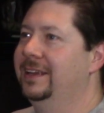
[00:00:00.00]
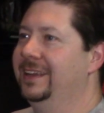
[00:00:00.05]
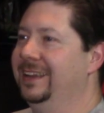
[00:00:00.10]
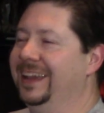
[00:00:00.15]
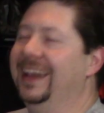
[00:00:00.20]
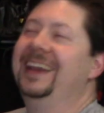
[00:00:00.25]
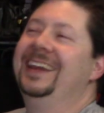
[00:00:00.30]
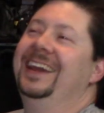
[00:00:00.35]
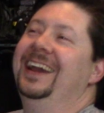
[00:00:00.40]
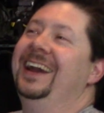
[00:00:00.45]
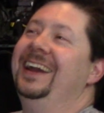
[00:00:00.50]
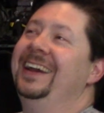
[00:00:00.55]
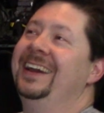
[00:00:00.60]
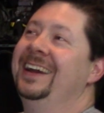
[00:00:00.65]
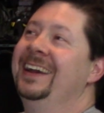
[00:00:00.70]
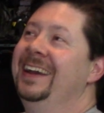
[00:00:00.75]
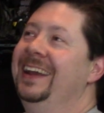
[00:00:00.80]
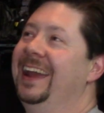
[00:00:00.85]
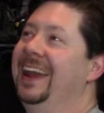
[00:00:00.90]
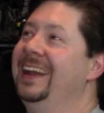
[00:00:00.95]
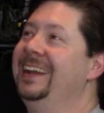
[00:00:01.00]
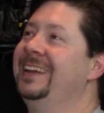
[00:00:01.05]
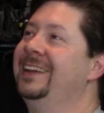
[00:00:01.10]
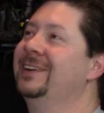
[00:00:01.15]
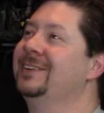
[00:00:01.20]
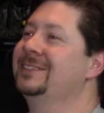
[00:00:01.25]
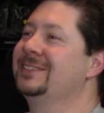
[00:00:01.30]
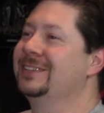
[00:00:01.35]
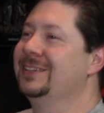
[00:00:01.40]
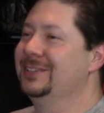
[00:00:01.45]
Yeah. And he
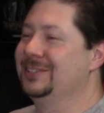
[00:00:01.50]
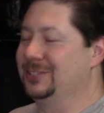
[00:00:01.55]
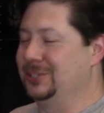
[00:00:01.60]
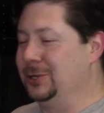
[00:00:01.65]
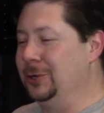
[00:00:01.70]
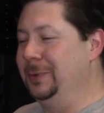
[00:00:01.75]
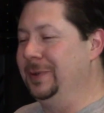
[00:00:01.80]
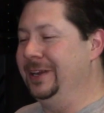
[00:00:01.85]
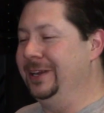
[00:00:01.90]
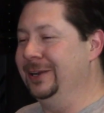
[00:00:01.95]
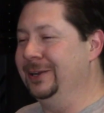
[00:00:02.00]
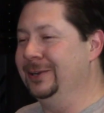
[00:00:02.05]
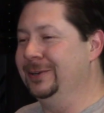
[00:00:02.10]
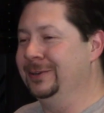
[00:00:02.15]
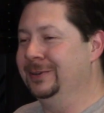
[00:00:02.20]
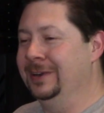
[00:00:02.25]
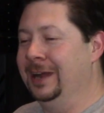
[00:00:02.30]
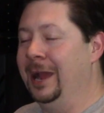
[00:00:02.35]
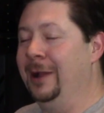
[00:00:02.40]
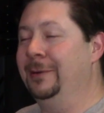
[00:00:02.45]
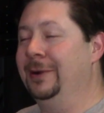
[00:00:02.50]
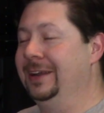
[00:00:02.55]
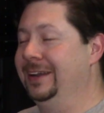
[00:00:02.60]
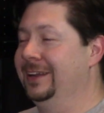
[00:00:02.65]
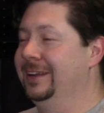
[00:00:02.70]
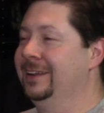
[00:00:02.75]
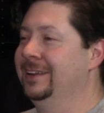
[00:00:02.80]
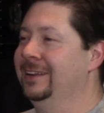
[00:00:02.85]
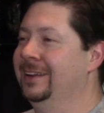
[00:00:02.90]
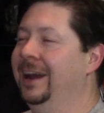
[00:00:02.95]
goes, Scooby-Doo. I went,
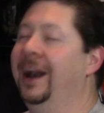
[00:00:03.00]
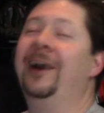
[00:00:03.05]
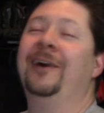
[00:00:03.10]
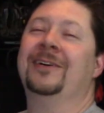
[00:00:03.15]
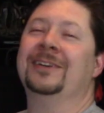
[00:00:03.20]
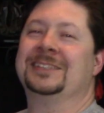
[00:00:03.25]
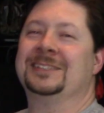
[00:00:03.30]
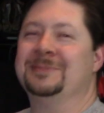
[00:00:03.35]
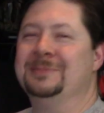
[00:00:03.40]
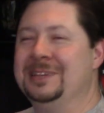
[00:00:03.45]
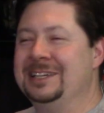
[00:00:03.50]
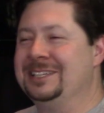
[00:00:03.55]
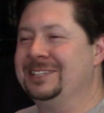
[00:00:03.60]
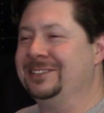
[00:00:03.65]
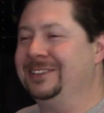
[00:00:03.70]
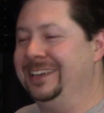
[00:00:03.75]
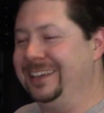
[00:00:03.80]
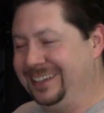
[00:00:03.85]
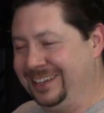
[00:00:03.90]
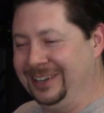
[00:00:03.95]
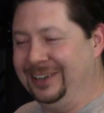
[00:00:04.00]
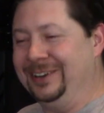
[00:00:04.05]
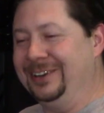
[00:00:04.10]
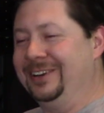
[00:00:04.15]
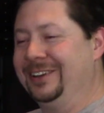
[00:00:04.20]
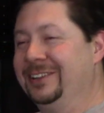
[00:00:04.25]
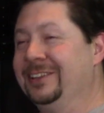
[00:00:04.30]
oh, it's a mystery. Cool.